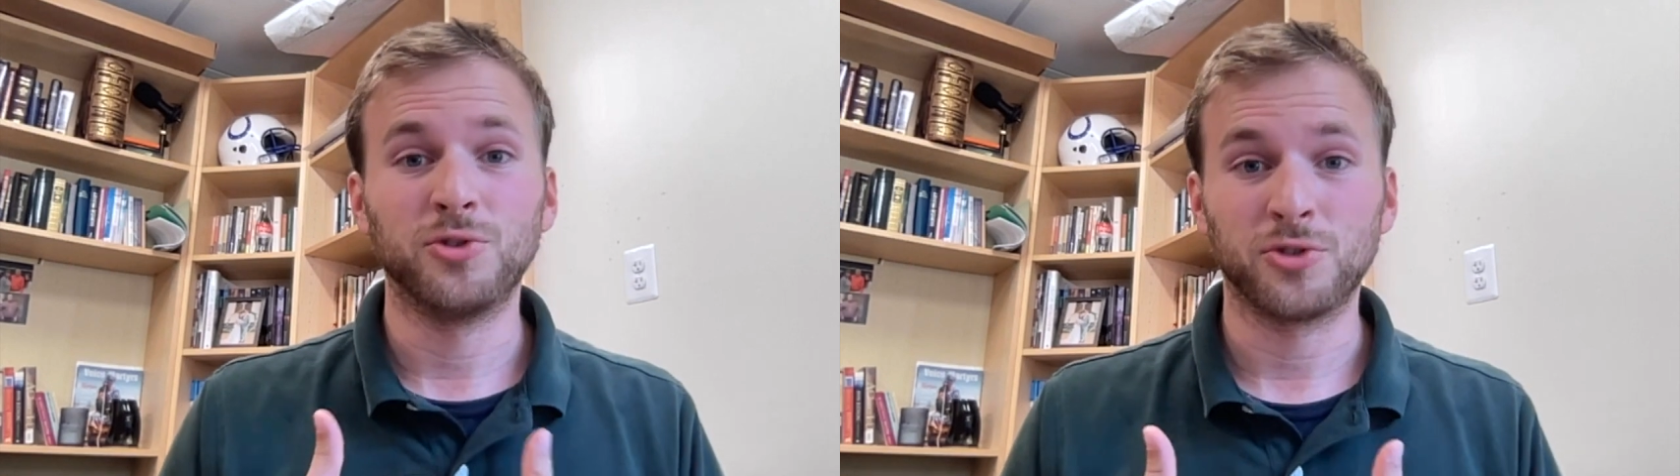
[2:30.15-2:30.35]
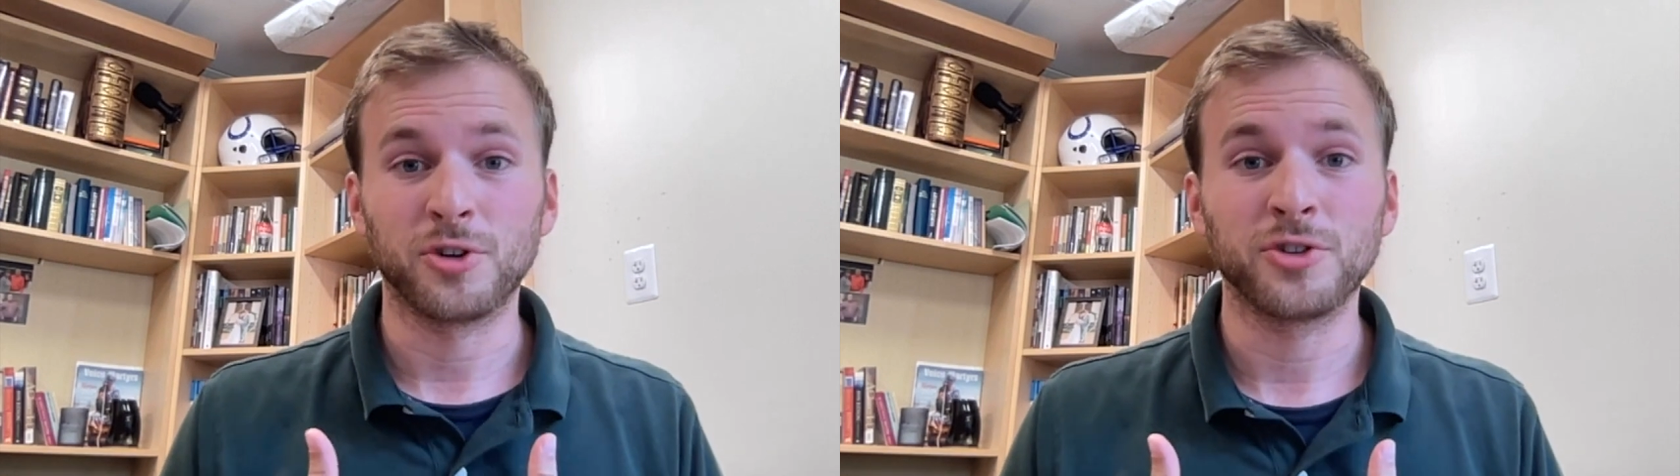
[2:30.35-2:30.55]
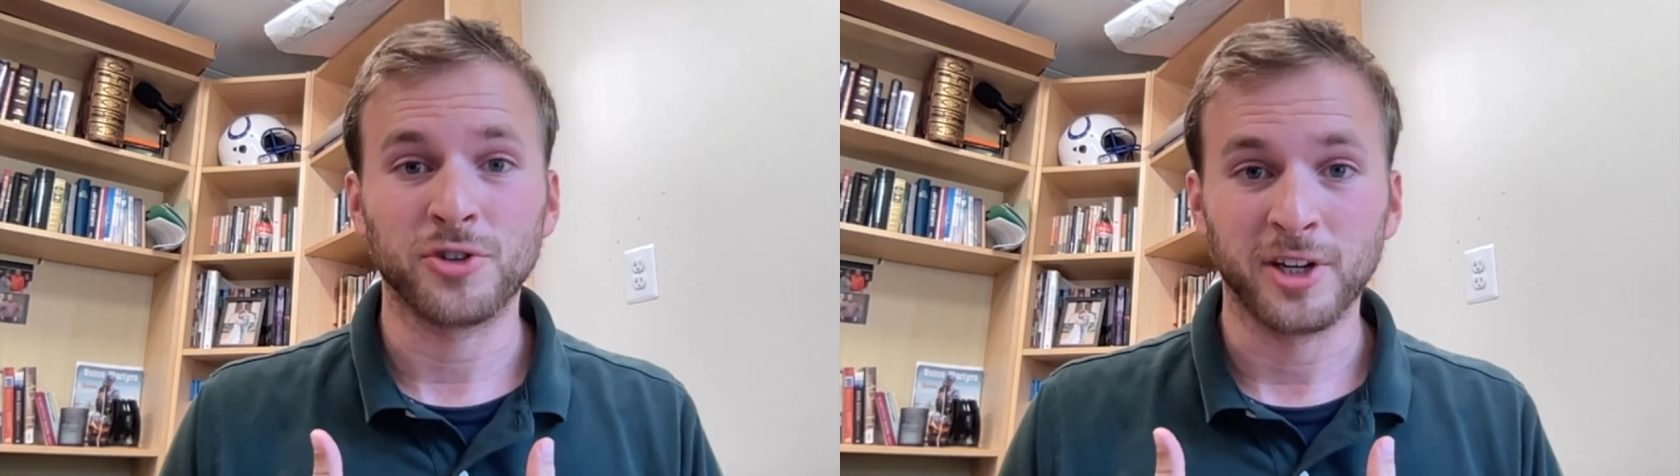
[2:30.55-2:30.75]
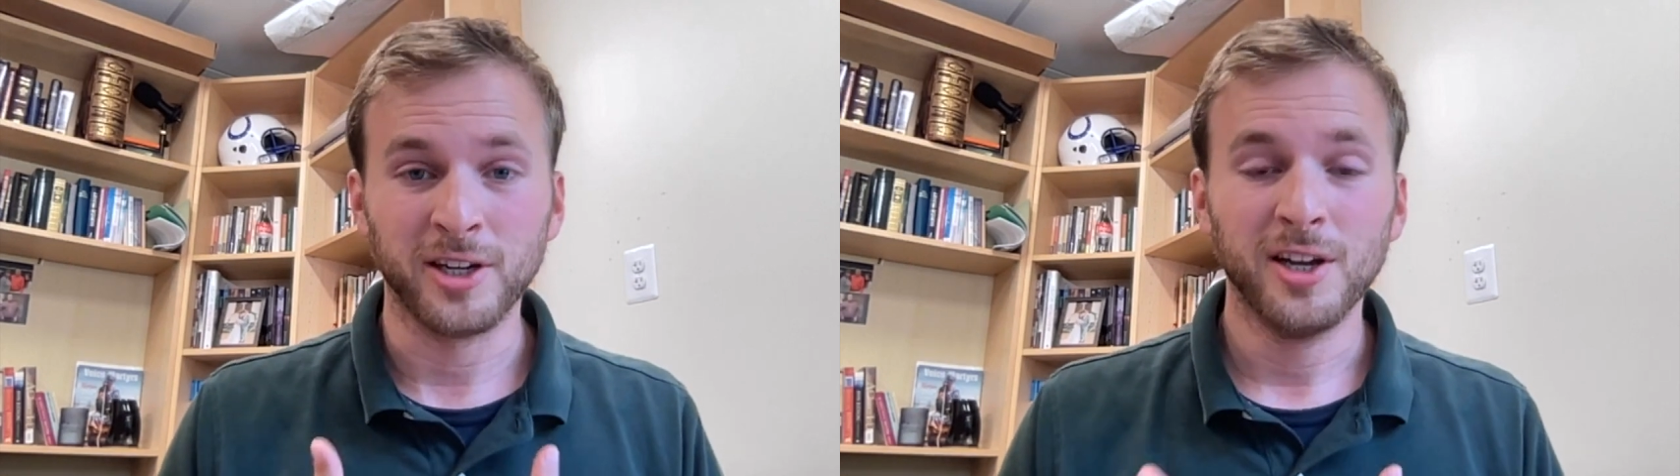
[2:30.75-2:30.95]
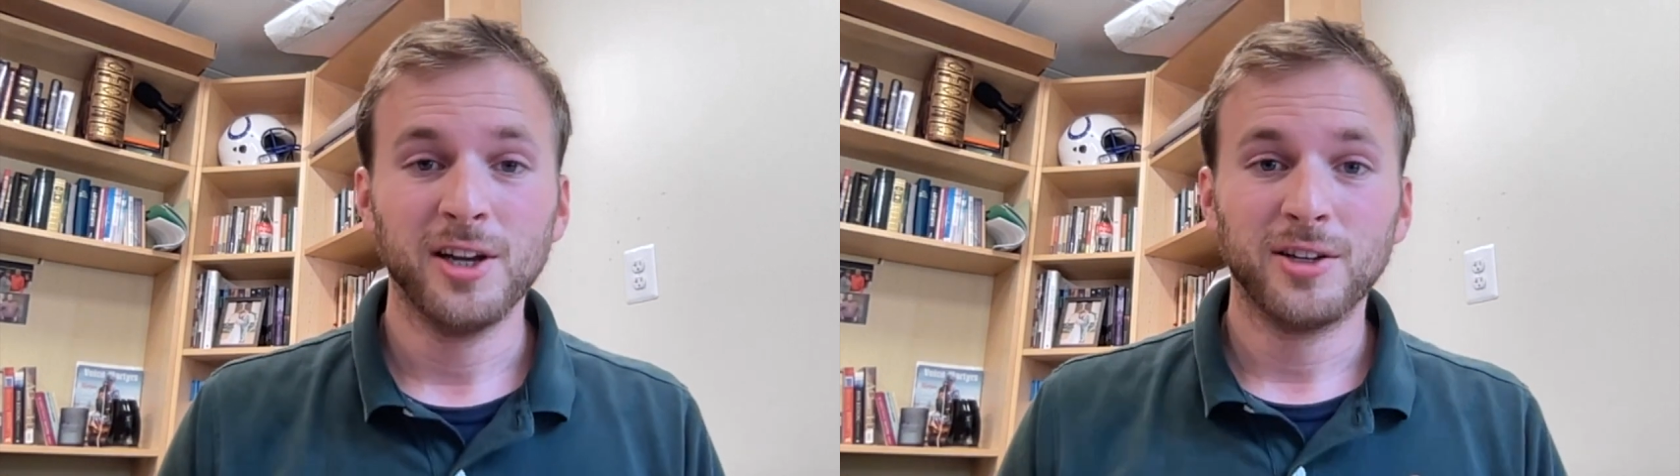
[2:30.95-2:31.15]
surgery
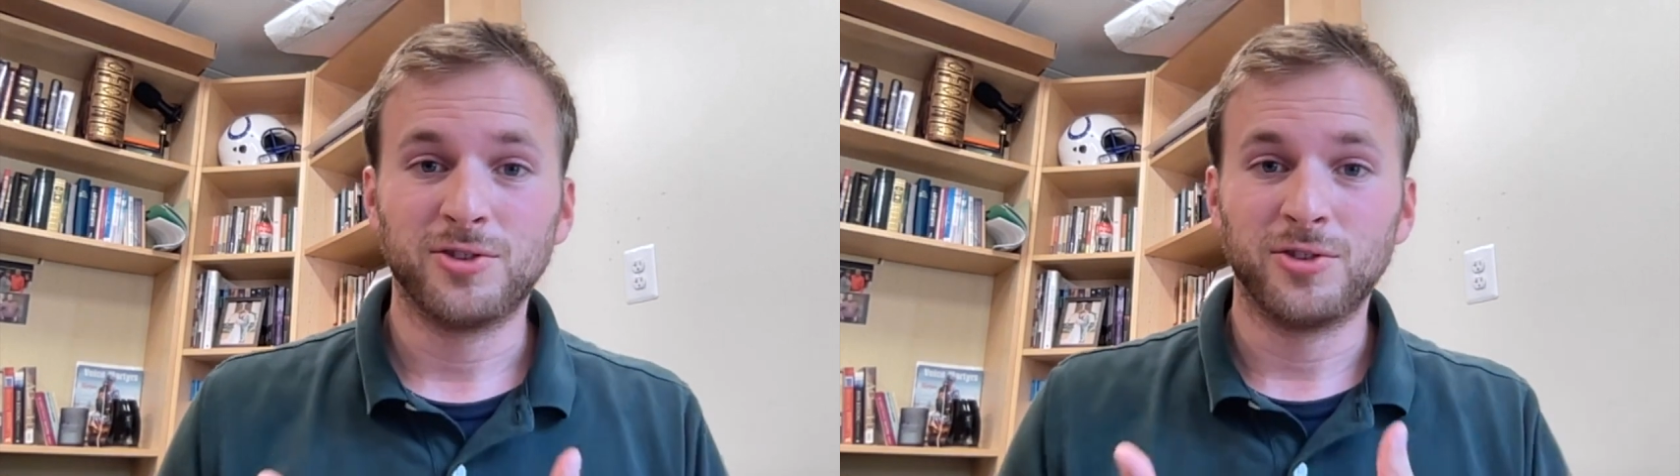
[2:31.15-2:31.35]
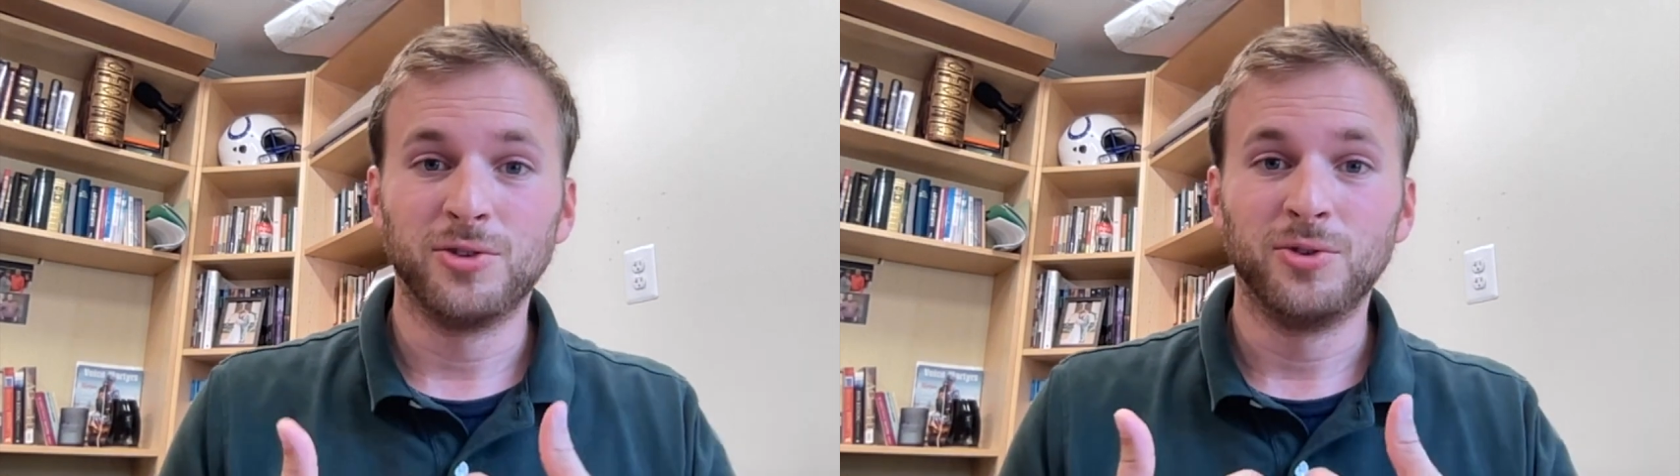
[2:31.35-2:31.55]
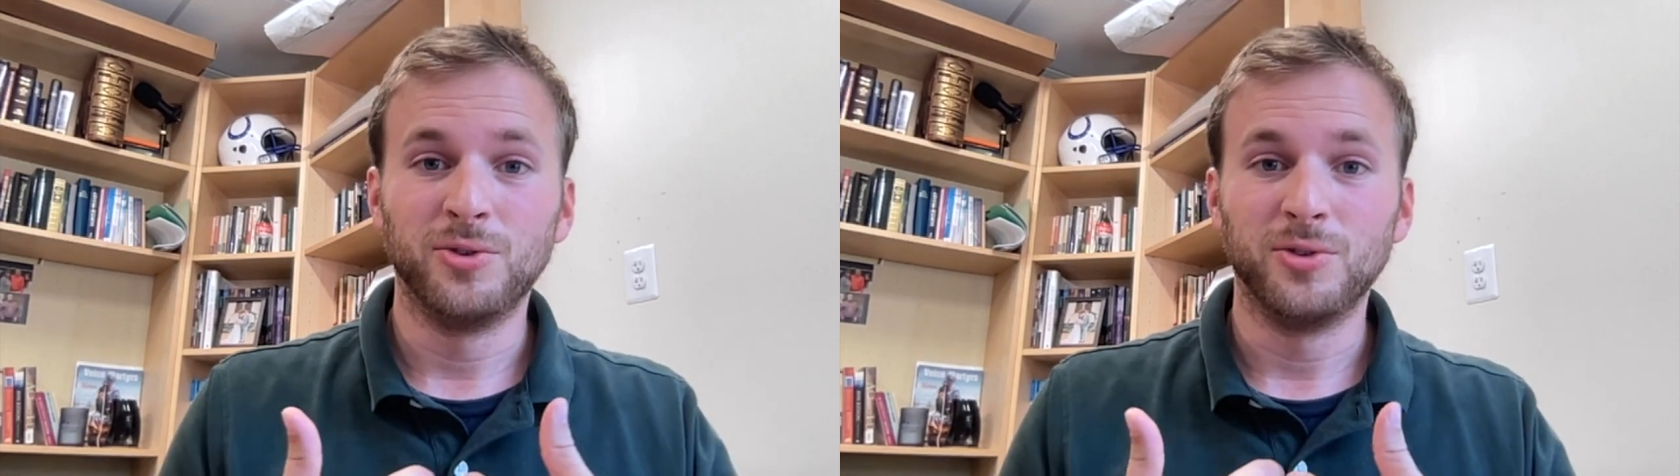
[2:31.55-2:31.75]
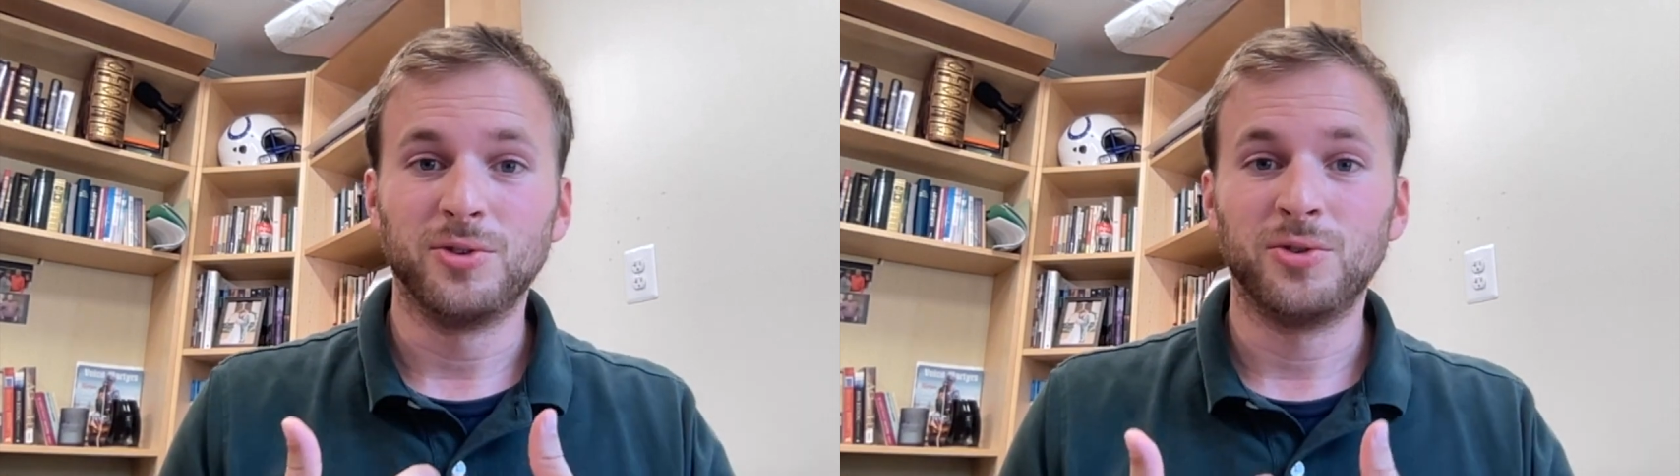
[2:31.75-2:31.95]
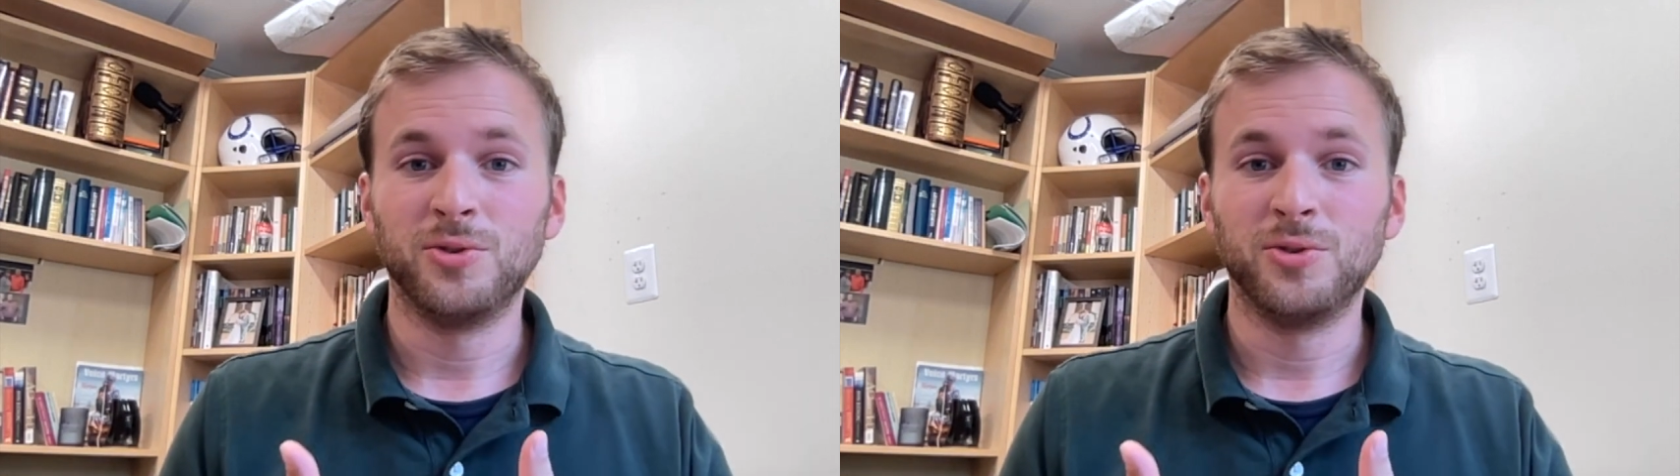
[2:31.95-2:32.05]
to